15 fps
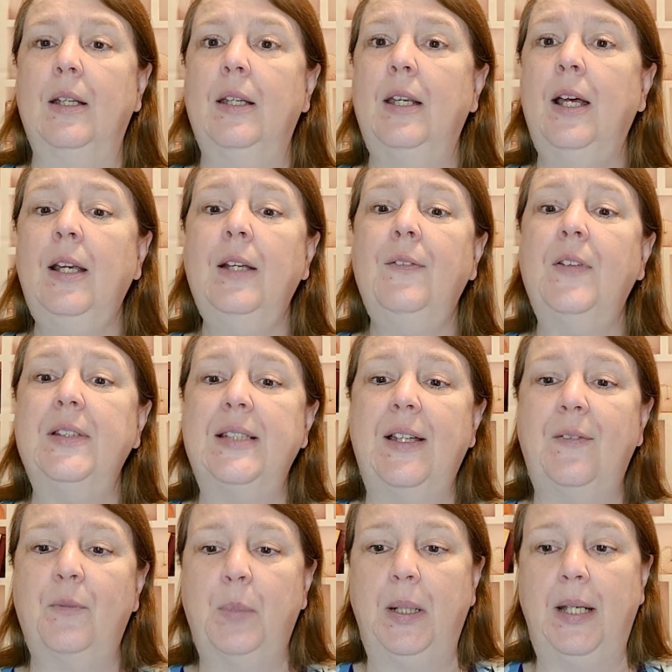None of us
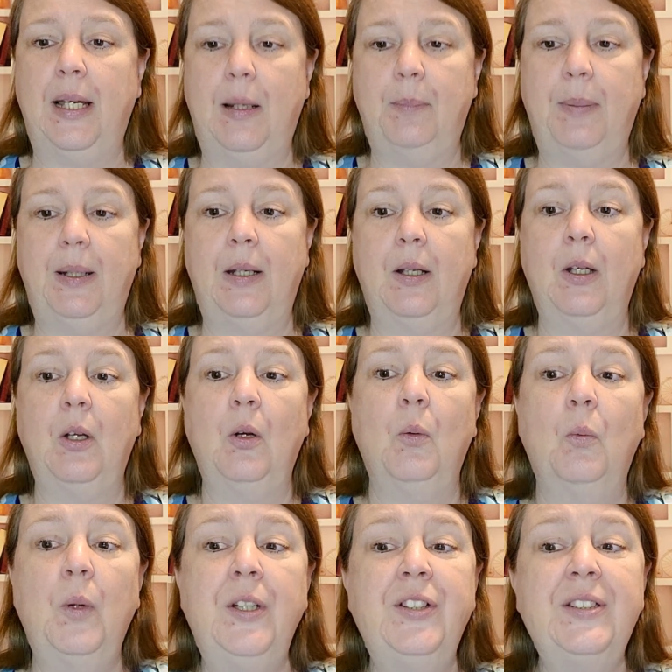have been happy.
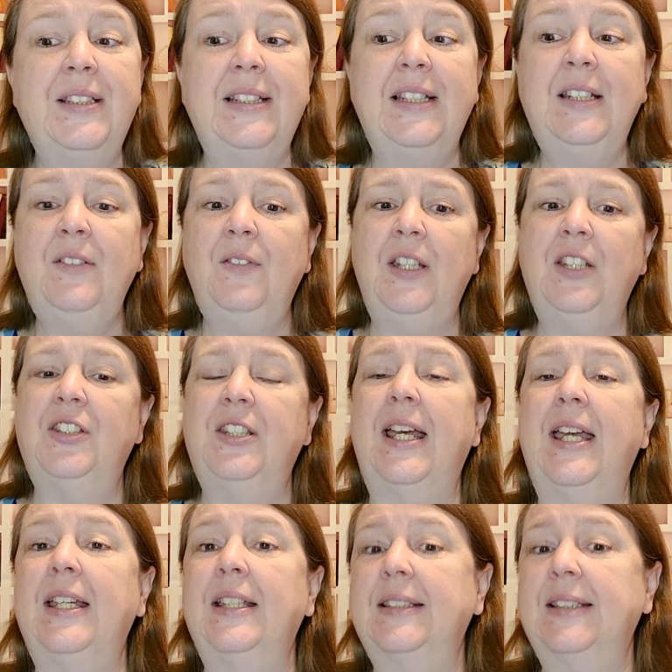We just live each
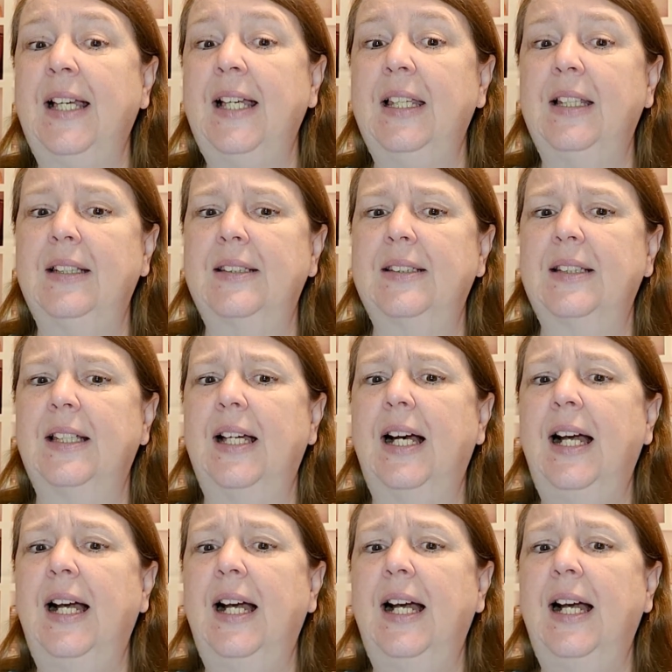day in silence.